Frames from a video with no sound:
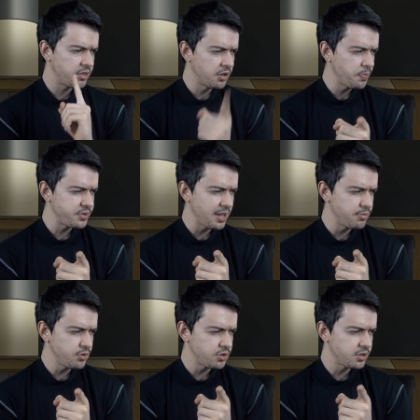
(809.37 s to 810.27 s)
30%
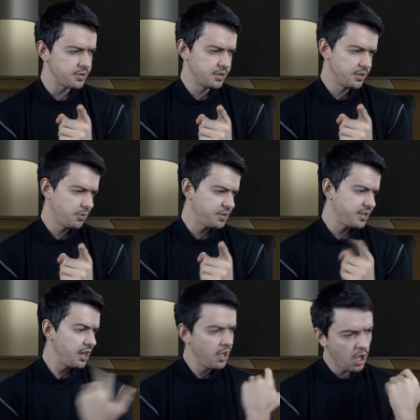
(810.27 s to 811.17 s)
boost. I want to
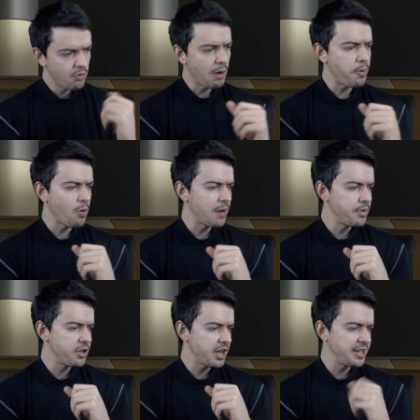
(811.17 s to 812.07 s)
say 1.1
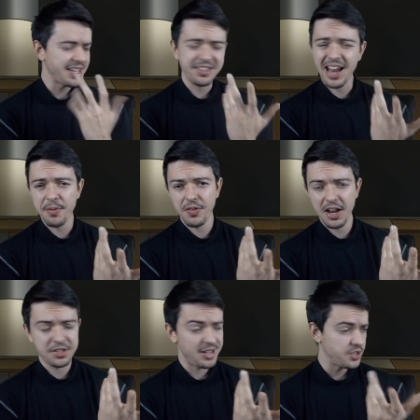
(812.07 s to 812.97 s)
million. He's at the top
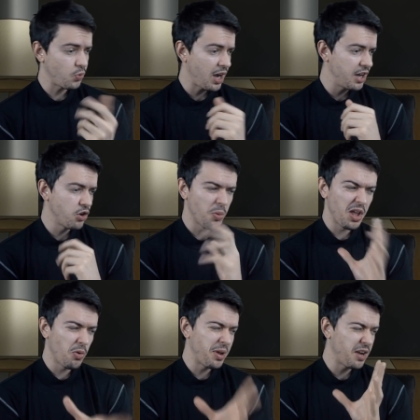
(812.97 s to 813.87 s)
advantage, so that's why
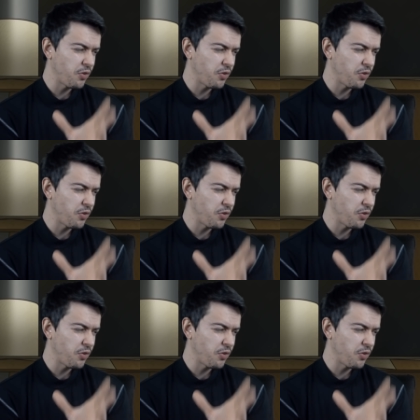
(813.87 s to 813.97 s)
normally it would be hitting